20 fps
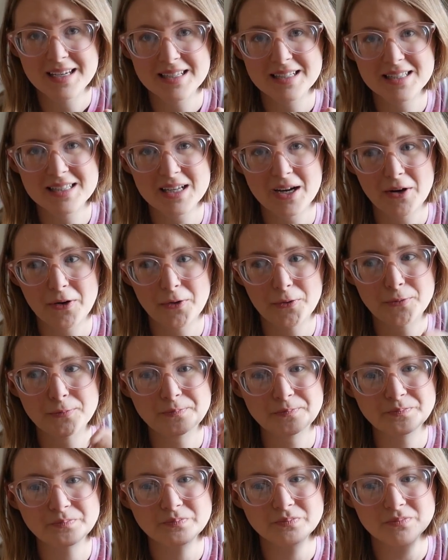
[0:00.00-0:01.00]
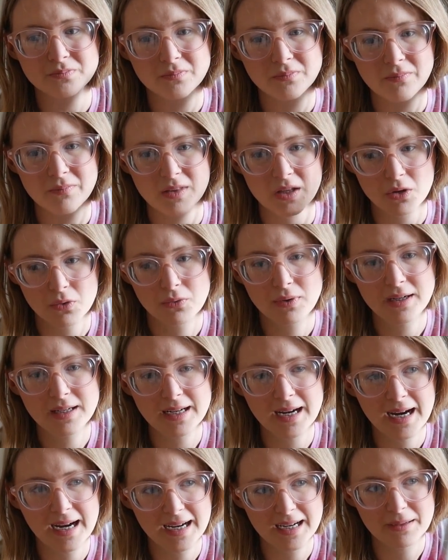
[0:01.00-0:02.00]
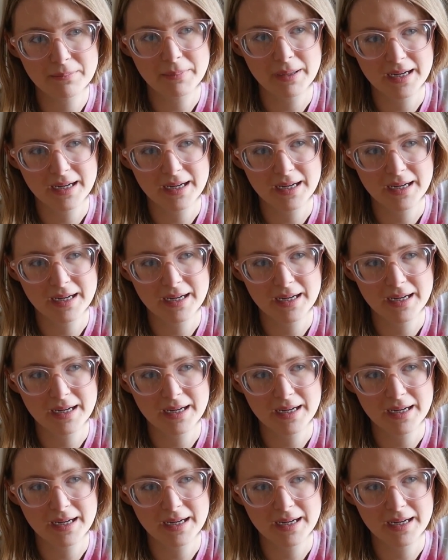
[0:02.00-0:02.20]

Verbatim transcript: So when I